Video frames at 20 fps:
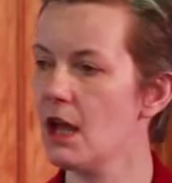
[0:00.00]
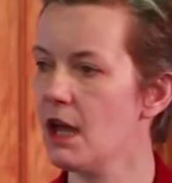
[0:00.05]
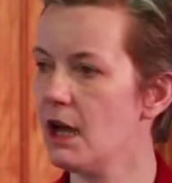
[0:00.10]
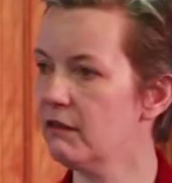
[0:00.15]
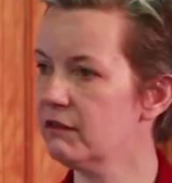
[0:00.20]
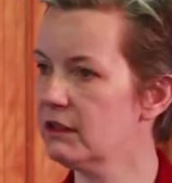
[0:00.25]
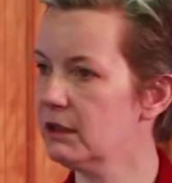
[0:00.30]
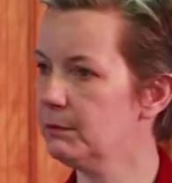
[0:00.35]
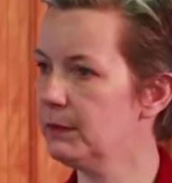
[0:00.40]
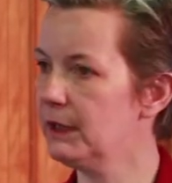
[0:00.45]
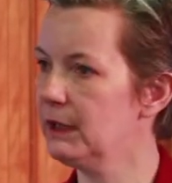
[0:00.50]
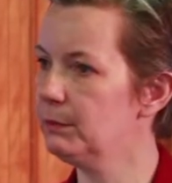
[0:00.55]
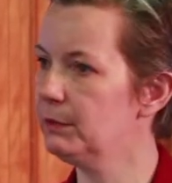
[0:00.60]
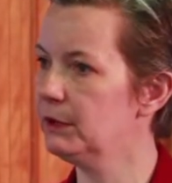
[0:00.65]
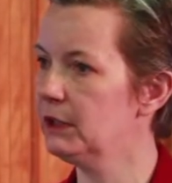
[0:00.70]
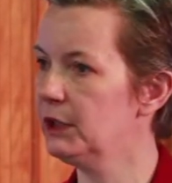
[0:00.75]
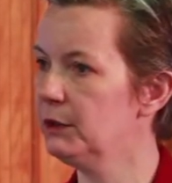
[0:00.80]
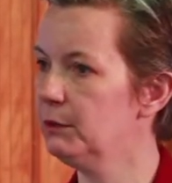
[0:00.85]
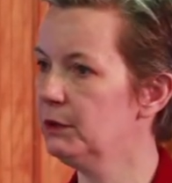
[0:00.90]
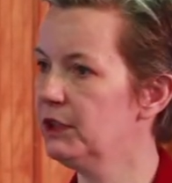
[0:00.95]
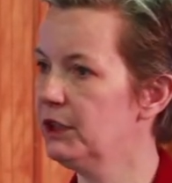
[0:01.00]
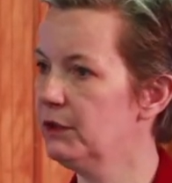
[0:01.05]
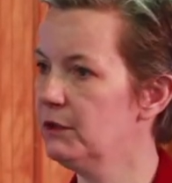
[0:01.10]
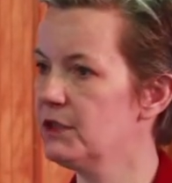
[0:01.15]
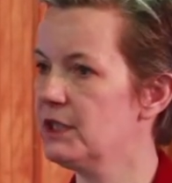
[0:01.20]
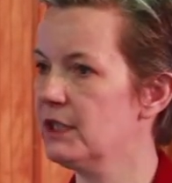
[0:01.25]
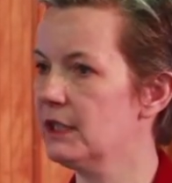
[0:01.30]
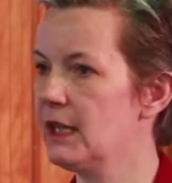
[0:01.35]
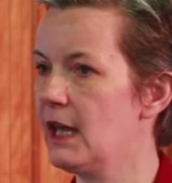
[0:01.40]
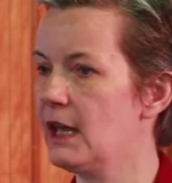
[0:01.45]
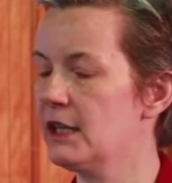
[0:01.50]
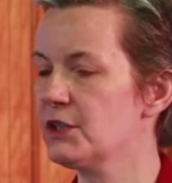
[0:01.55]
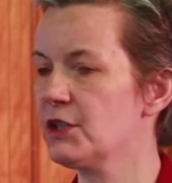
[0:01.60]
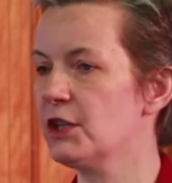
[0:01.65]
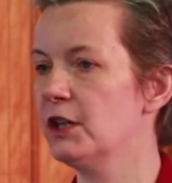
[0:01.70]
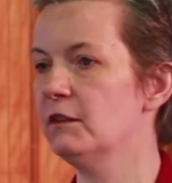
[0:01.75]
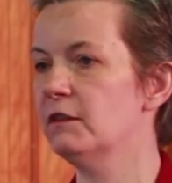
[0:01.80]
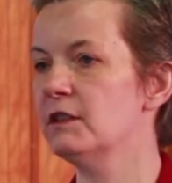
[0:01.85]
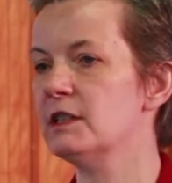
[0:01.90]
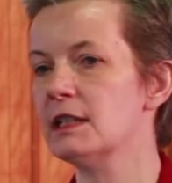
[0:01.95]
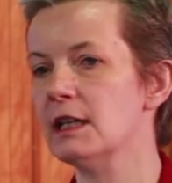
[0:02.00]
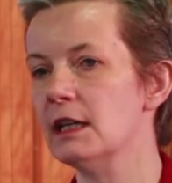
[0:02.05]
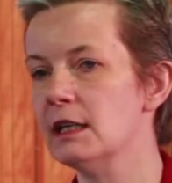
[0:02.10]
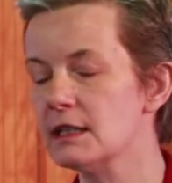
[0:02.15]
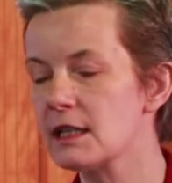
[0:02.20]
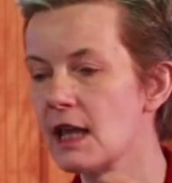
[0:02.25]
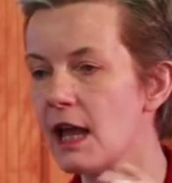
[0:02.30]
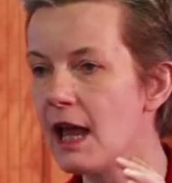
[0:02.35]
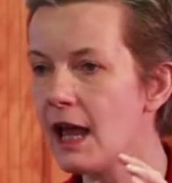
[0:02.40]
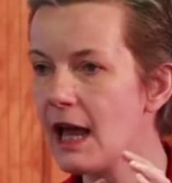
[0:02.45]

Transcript: of the people who are using their services.